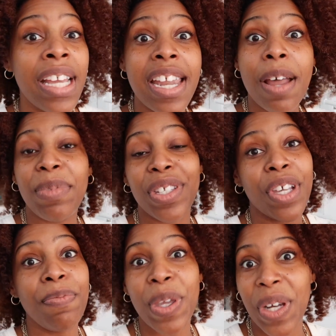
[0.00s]
and I'm just
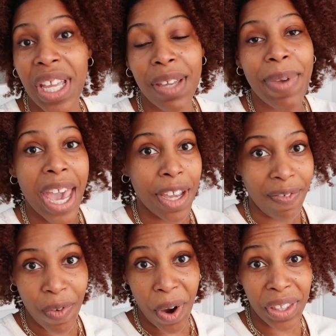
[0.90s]
commuting back
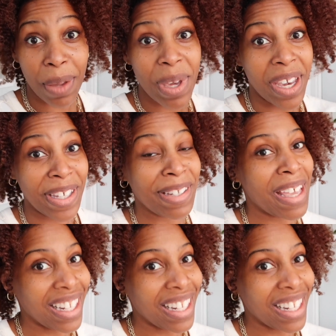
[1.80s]
and forth up here to